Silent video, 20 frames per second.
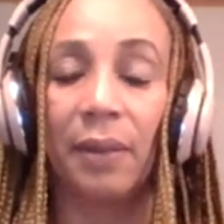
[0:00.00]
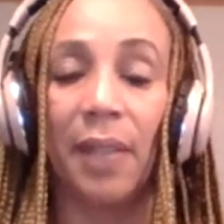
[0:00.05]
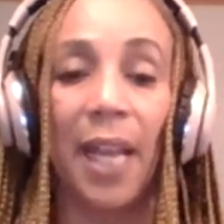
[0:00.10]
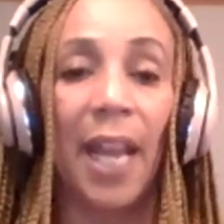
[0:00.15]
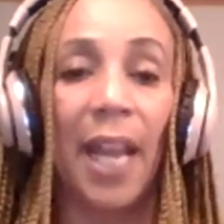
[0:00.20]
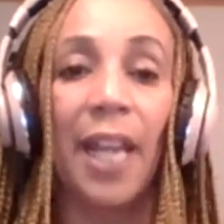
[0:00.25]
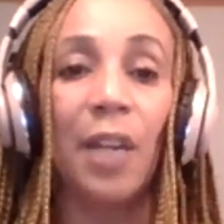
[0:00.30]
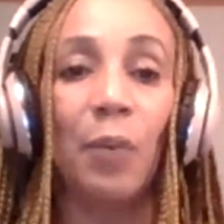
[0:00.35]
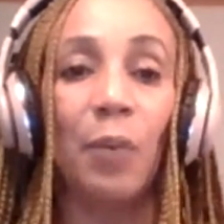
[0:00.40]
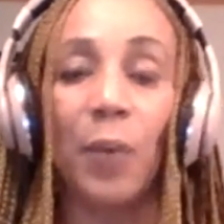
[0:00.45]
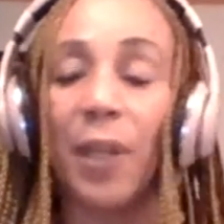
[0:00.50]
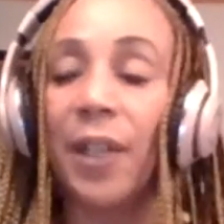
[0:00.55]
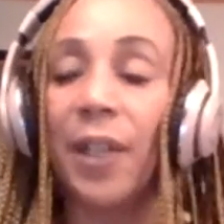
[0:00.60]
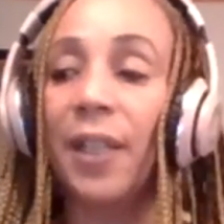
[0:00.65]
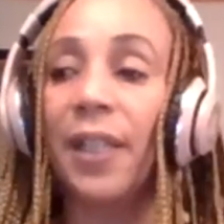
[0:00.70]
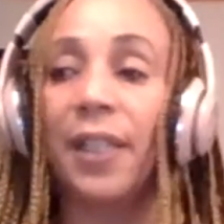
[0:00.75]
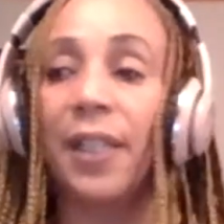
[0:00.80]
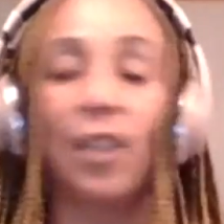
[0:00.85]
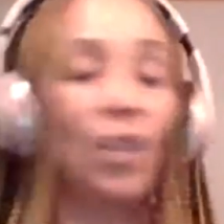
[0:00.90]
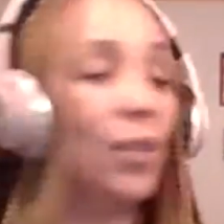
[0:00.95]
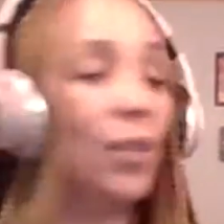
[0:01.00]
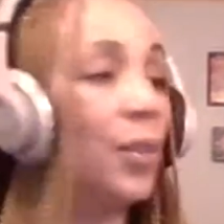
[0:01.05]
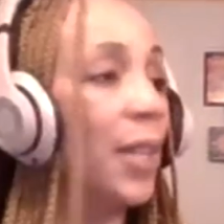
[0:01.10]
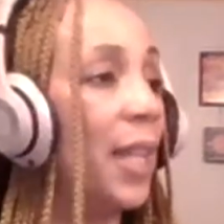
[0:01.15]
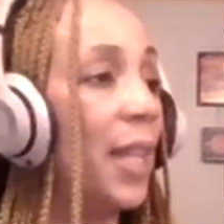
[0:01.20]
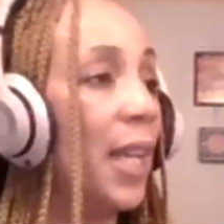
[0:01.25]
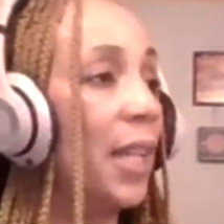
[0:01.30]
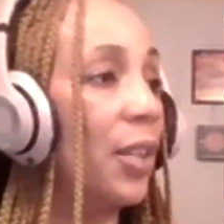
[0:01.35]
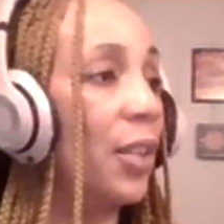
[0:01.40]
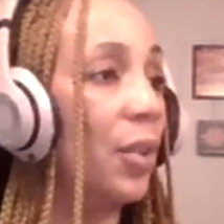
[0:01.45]
anywhere that you
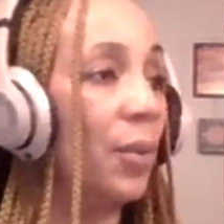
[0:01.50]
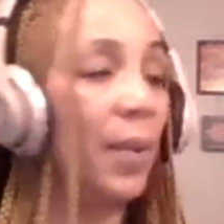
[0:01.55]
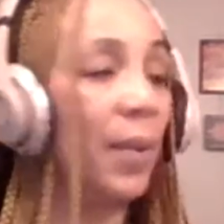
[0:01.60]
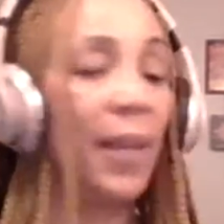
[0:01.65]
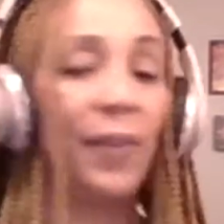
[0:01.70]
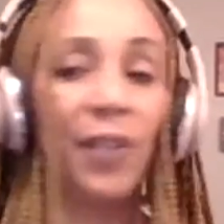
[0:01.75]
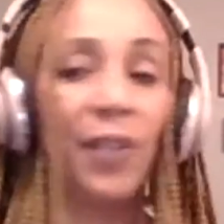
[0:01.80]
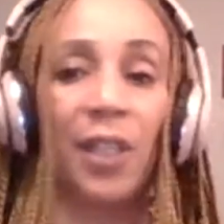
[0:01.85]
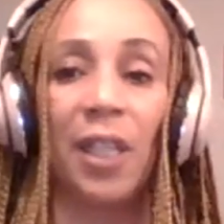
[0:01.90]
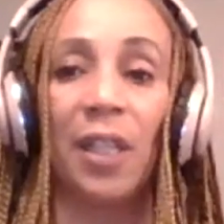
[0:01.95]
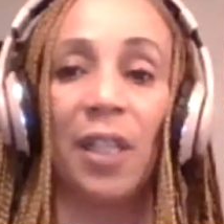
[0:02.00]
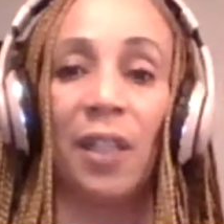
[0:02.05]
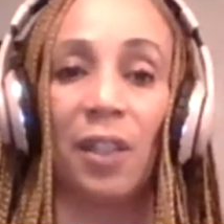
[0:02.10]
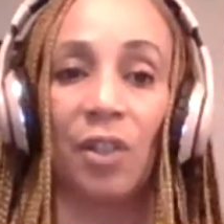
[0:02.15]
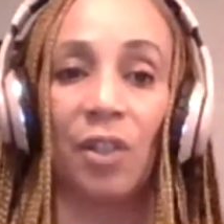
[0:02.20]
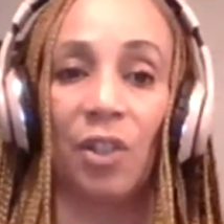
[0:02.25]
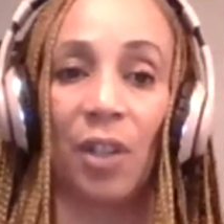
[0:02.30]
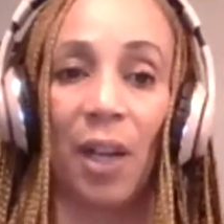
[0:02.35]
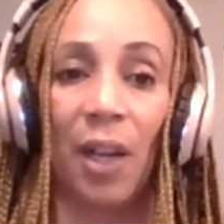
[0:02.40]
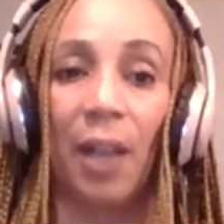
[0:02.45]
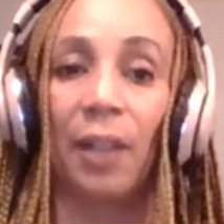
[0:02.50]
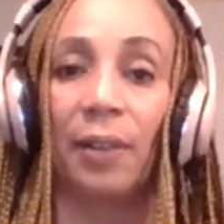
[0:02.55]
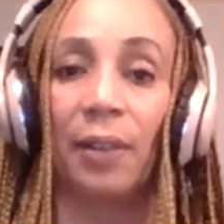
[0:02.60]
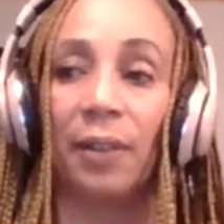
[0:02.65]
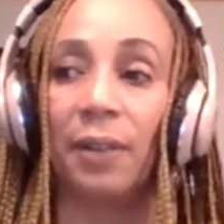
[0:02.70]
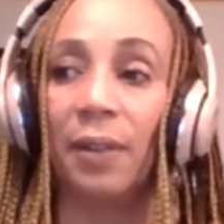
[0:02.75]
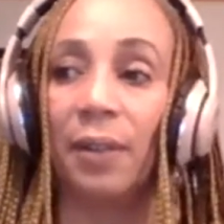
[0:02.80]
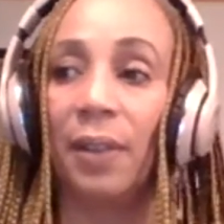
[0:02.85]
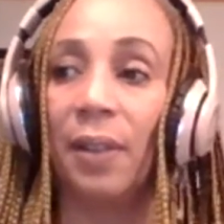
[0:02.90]
think you have seen this child.